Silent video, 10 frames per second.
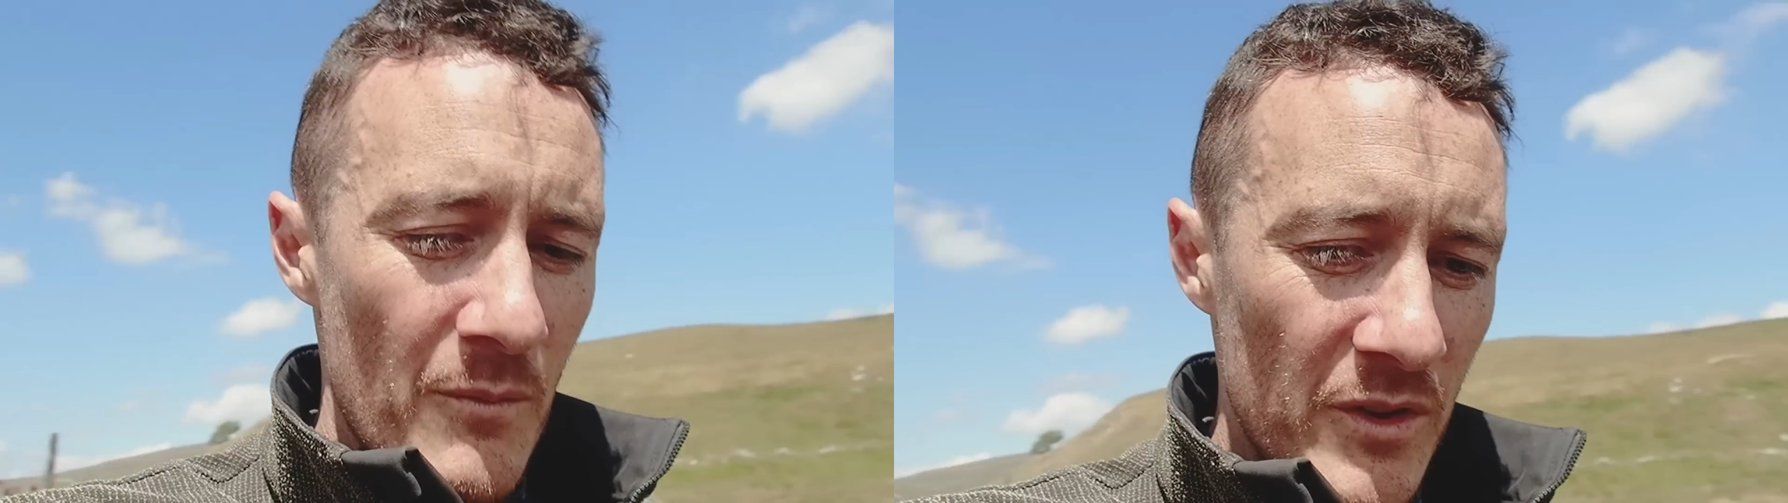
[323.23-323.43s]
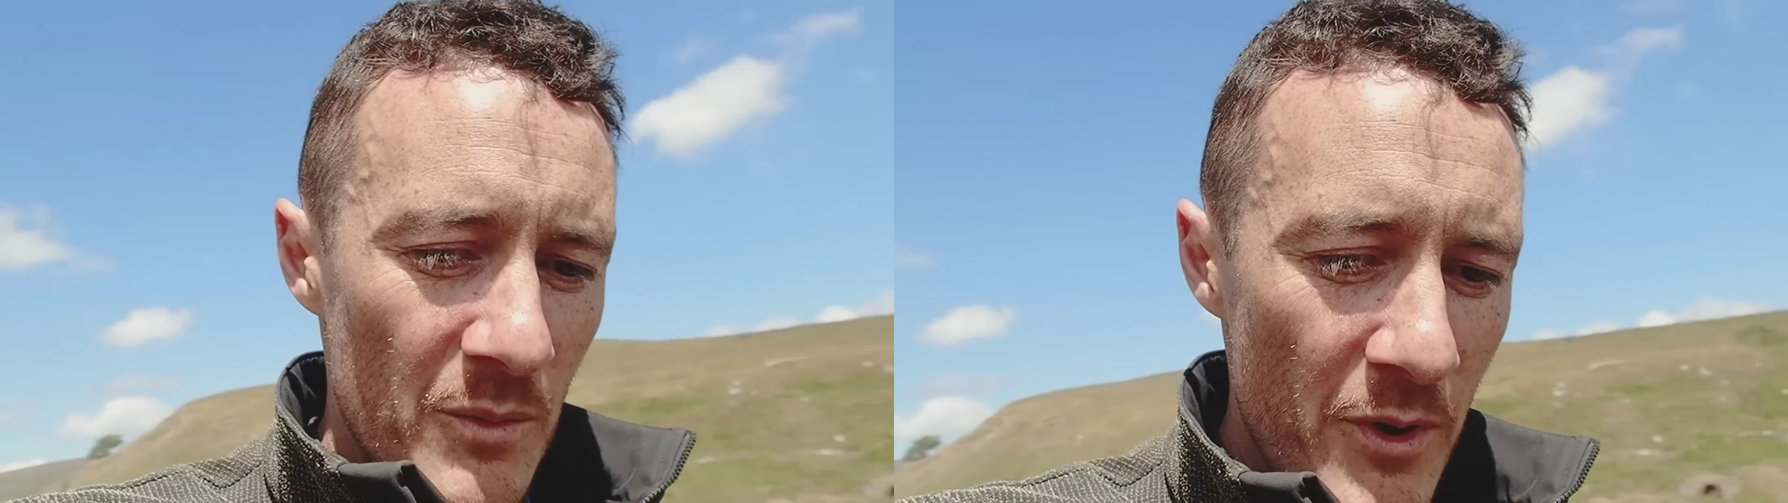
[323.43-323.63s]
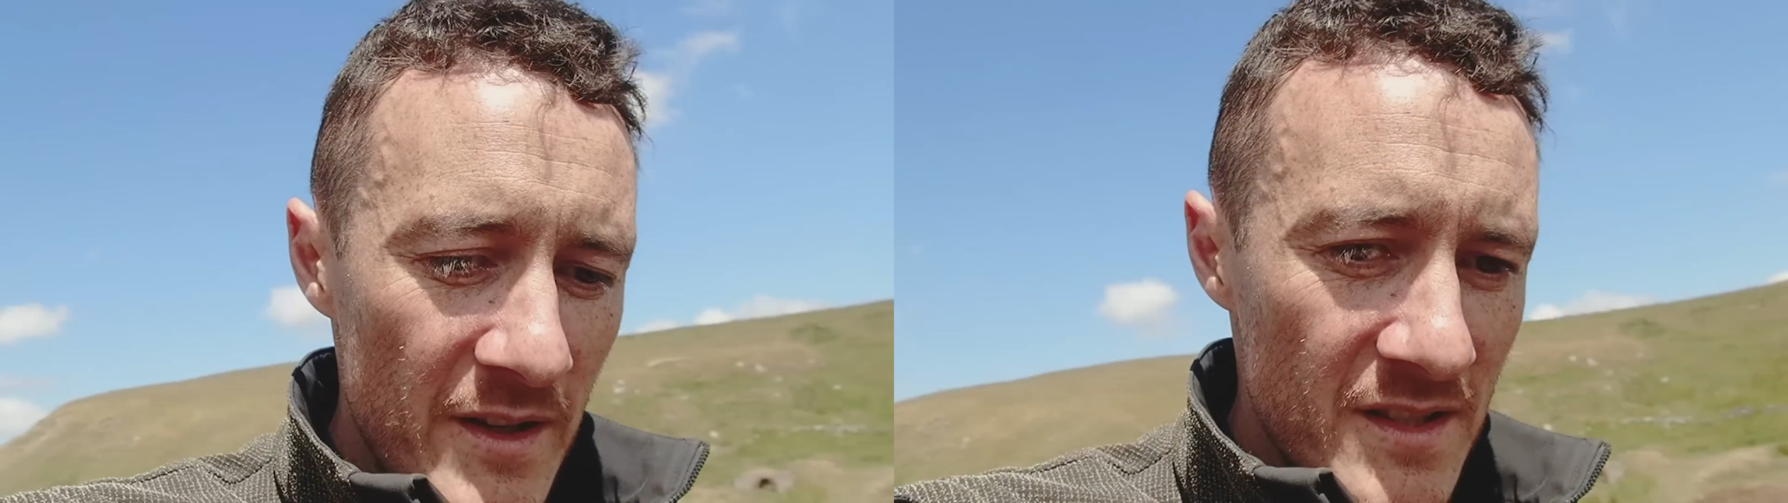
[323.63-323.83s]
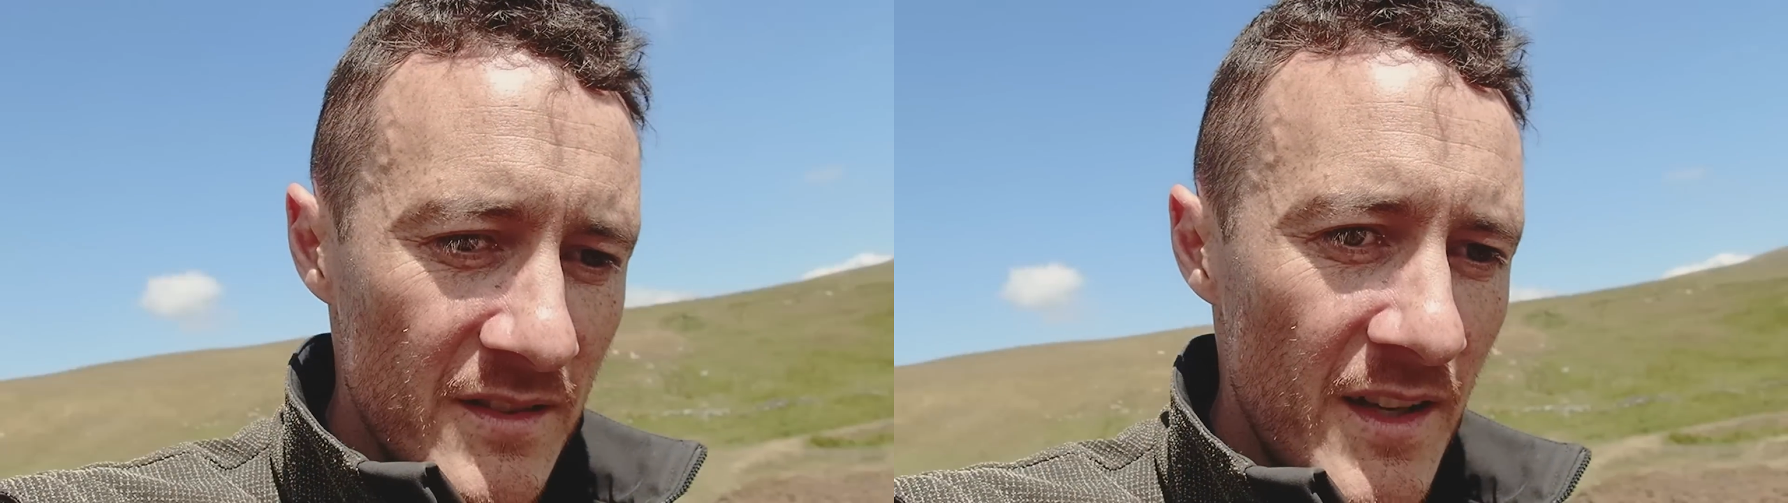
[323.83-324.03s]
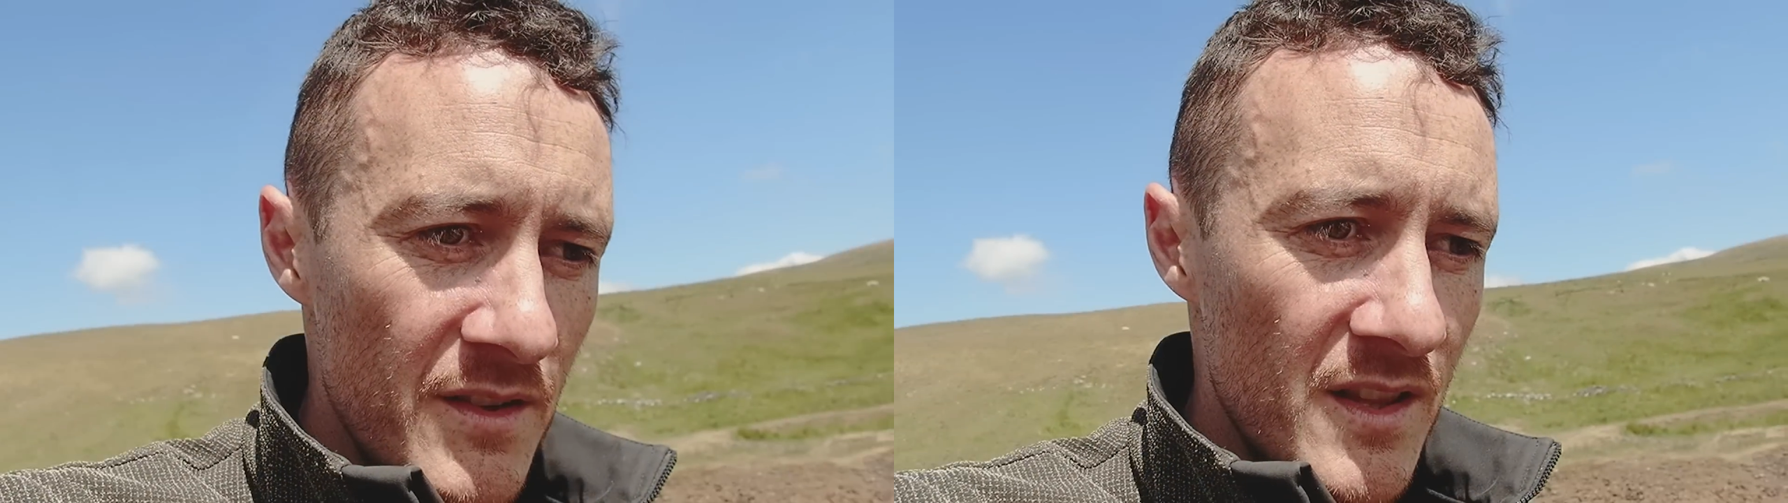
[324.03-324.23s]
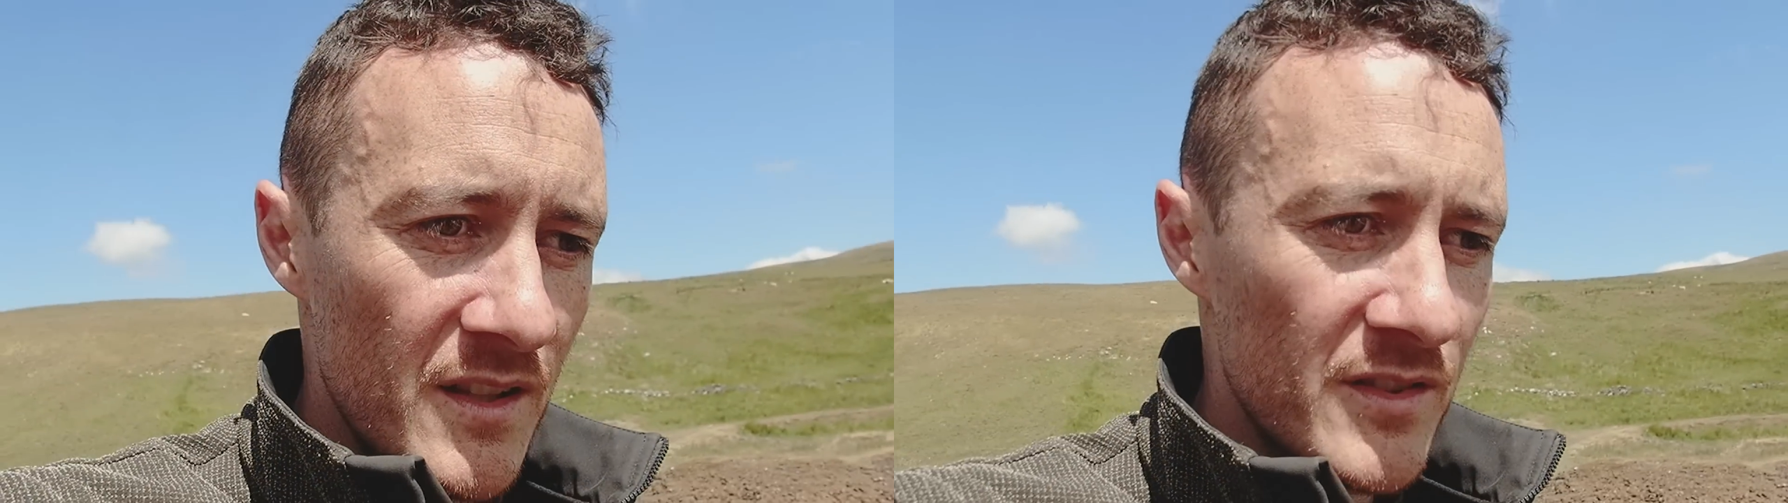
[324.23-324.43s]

with the pressures and everything.